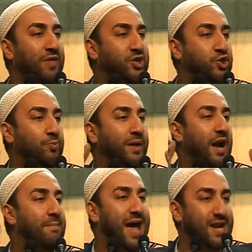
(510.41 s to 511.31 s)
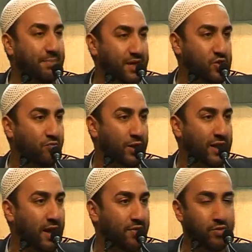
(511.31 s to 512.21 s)
that you become enemies of one
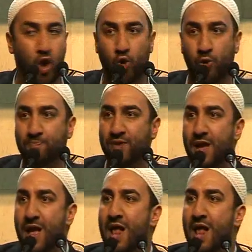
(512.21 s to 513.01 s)
another. No.